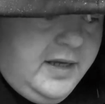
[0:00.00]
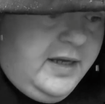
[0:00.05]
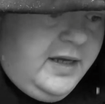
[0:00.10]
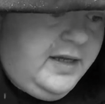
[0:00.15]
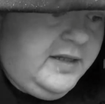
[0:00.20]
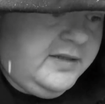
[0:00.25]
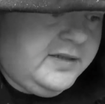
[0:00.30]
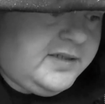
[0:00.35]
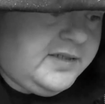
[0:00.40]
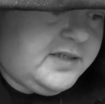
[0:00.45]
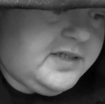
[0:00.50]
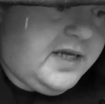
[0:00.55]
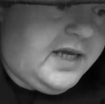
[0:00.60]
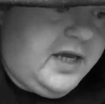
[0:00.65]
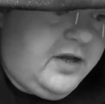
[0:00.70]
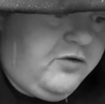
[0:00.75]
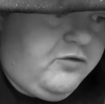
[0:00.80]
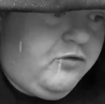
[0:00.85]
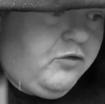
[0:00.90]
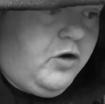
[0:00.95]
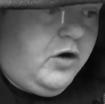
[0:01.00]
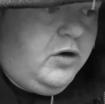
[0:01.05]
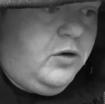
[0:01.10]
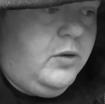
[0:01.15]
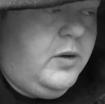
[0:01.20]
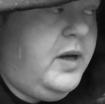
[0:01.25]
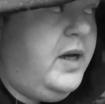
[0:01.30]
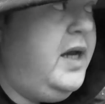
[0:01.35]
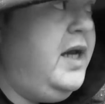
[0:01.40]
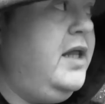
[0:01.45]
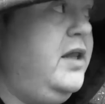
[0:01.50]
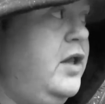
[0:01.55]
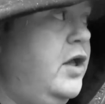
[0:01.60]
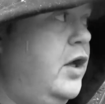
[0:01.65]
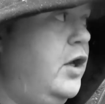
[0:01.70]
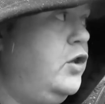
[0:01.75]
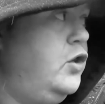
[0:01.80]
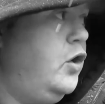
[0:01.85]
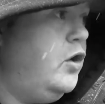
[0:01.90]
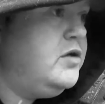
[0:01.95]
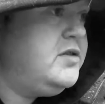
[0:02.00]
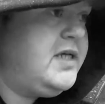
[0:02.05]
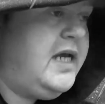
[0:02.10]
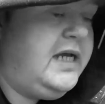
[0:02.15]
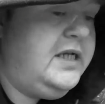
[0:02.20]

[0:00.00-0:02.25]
in Skid Row in Los